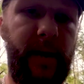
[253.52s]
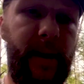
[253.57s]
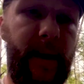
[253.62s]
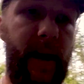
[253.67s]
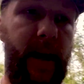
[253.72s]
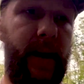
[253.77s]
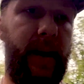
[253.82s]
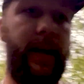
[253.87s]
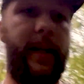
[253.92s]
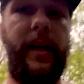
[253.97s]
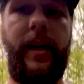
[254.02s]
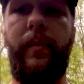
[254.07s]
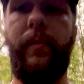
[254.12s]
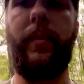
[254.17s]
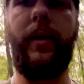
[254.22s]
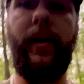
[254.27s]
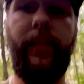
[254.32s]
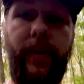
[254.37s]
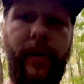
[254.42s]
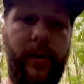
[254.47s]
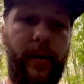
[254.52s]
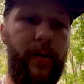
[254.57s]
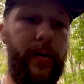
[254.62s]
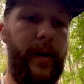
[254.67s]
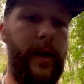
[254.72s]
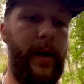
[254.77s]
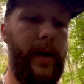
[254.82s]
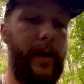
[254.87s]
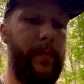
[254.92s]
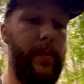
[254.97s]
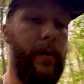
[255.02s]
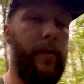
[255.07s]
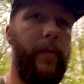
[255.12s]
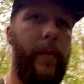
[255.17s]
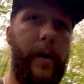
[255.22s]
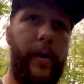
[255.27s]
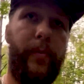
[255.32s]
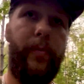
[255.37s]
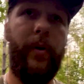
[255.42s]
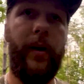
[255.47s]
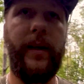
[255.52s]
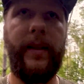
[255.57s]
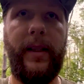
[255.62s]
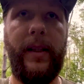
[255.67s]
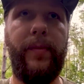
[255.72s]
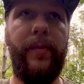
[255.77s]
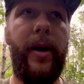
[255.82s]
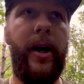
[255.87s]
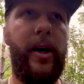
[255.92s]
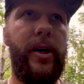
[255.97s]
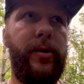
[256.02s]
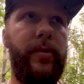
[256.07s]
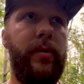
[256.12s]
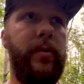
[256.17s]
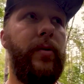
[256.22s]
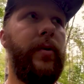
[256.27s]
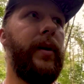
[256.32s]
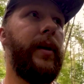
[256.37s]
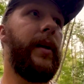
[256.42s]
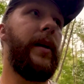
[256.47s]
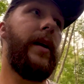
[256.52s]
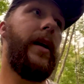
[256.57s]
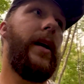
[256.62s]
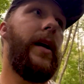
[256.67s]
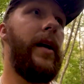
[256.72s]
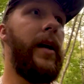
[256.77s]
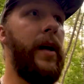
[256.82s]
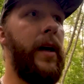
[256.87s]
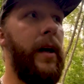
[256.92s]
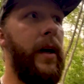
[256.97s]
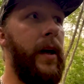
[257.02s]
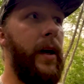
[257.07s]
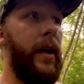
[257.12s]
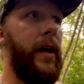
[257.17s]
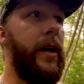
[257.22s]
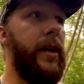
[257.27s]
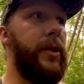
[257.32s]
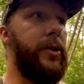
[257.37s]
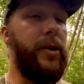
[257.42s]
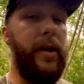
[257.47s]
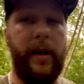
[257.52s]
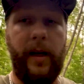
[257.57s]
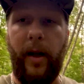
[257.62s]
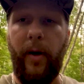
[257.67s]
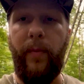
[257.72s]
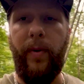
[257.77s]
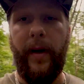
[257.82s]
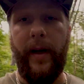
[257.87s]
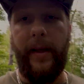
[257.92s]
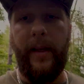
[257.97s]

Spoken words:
to kind of get them coming through here. But we're about to place these batteries real quick, try to go plant